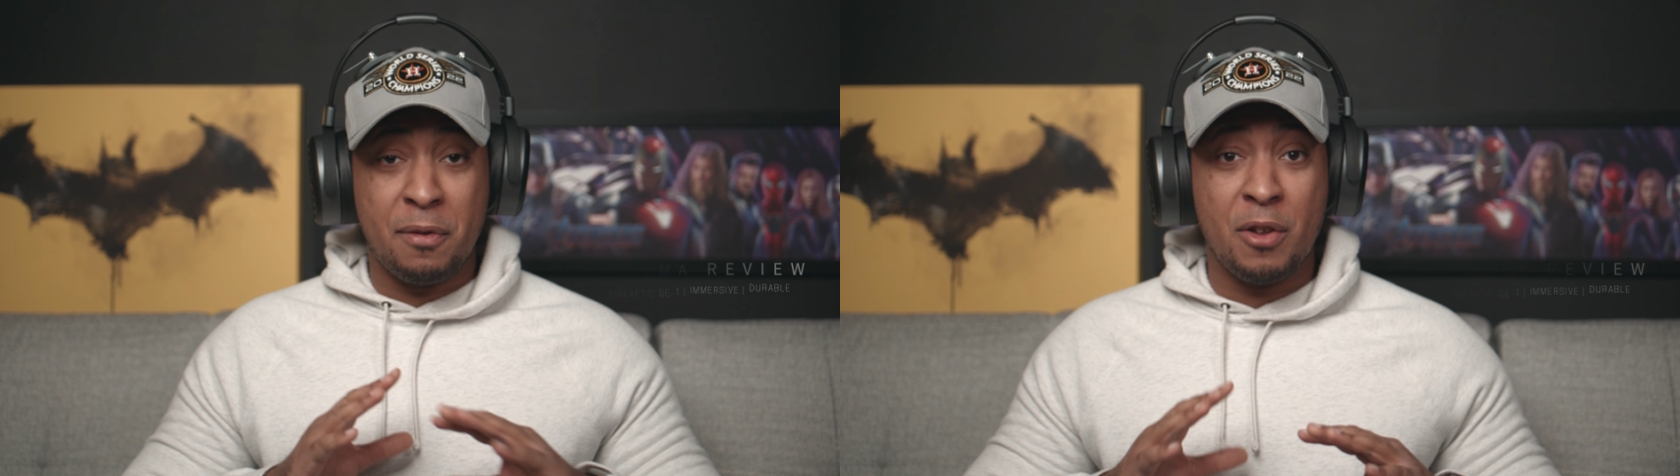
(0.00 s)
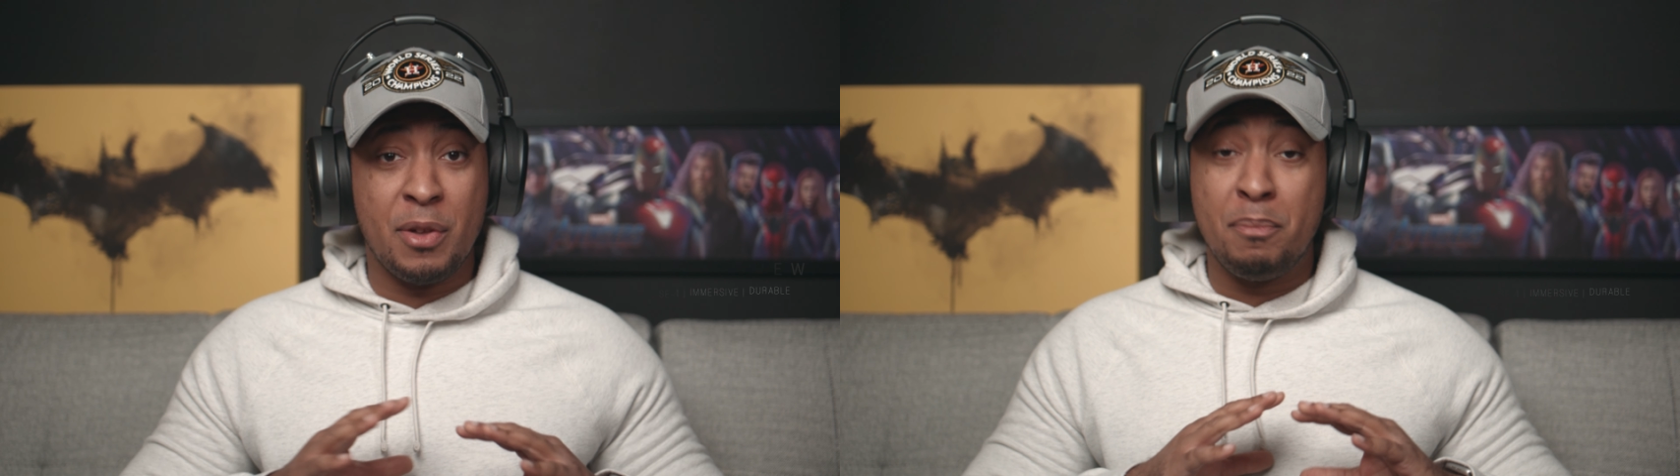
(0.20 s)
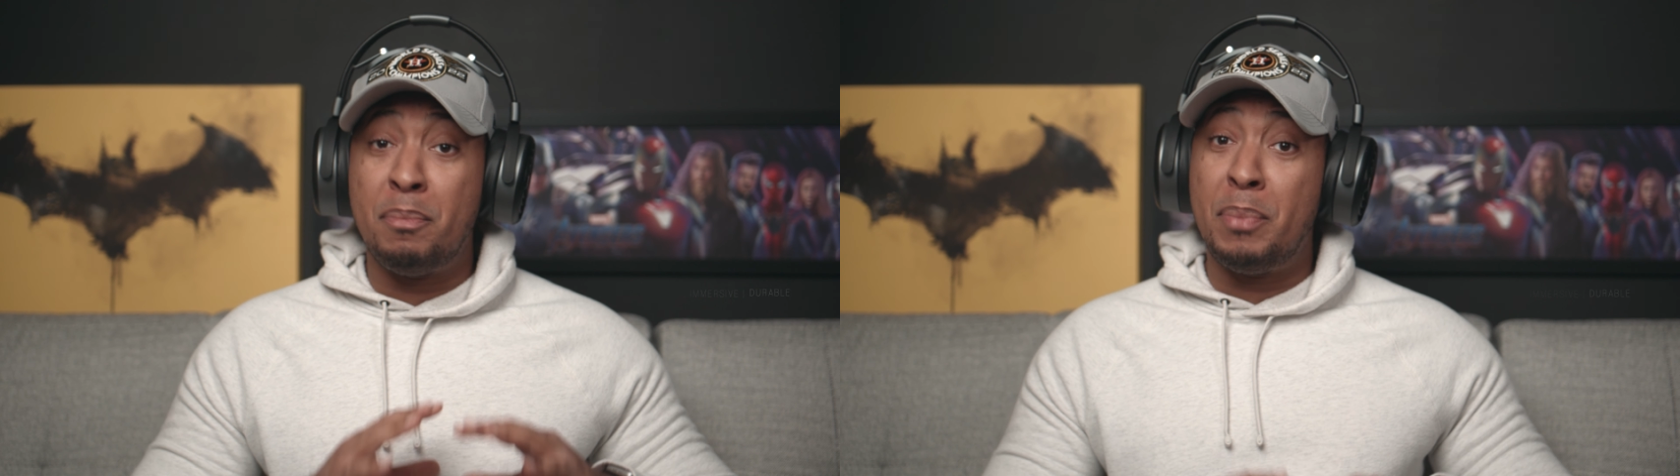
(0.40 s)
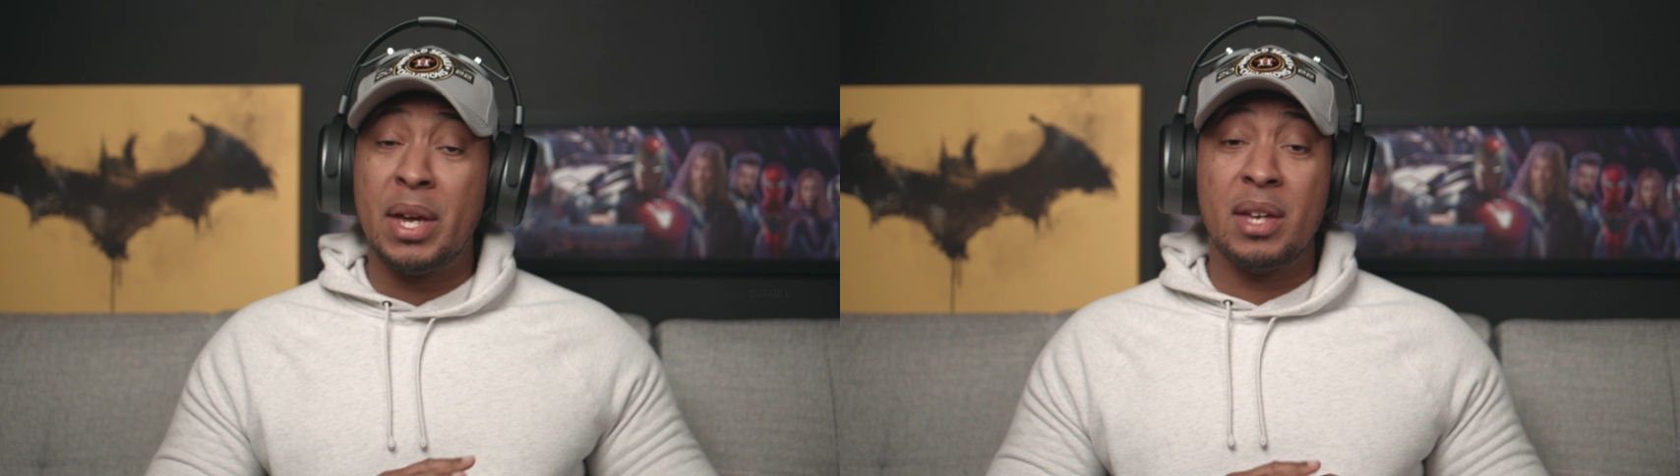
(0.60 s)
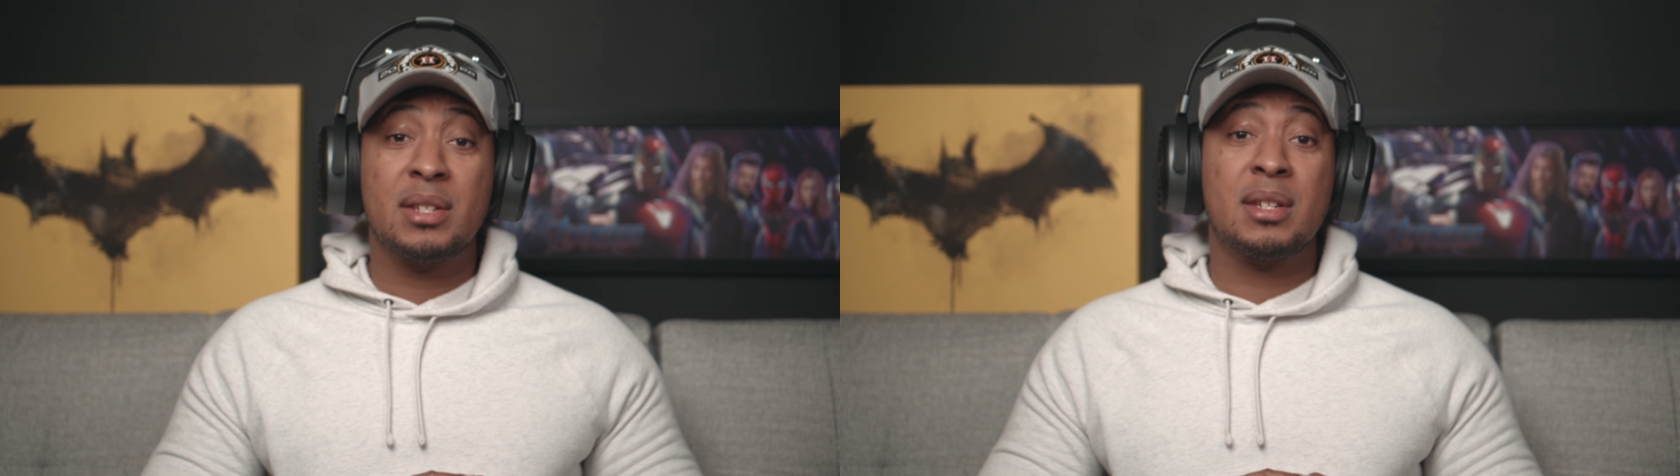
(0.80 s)
far the
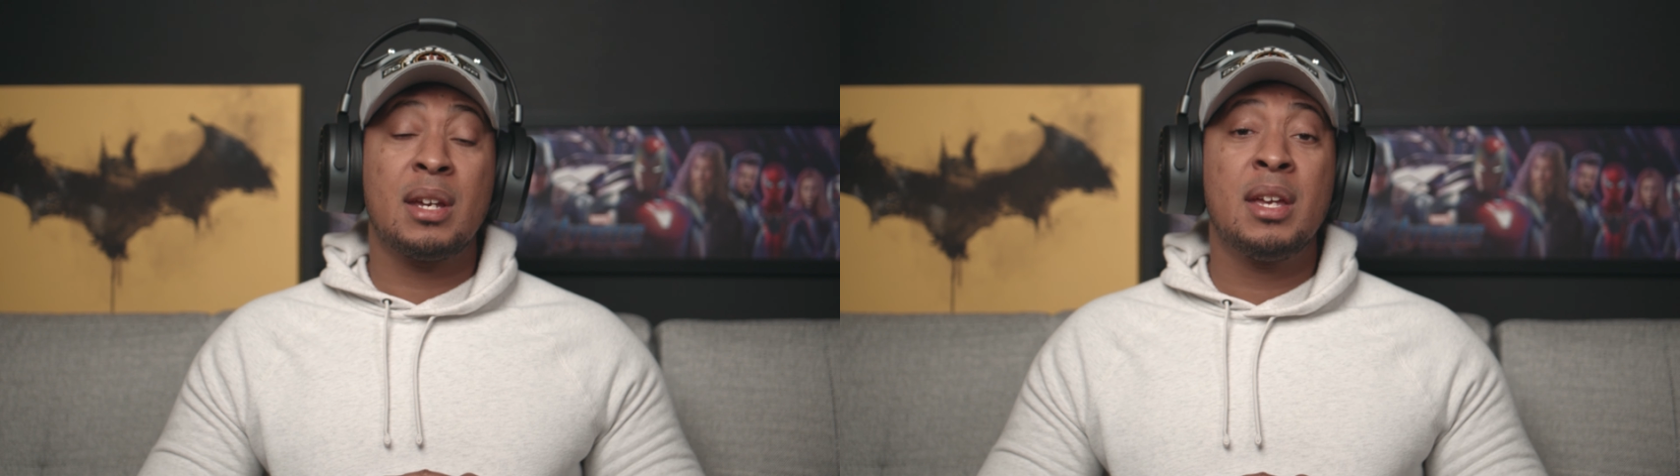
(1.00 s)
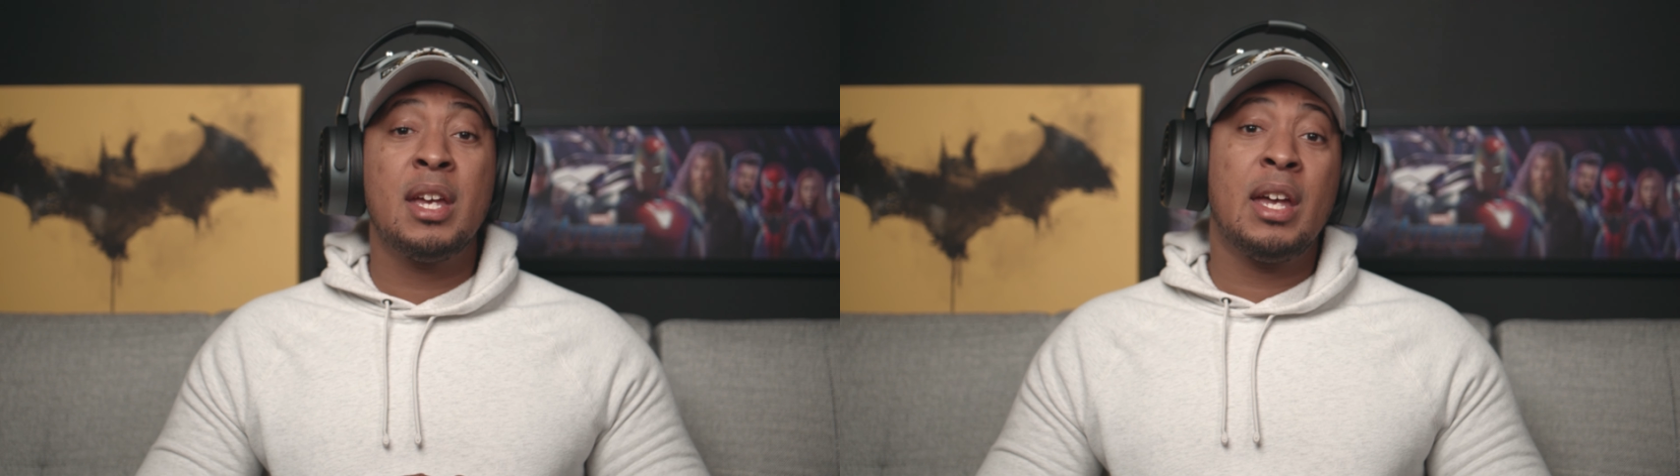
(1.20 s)
biggest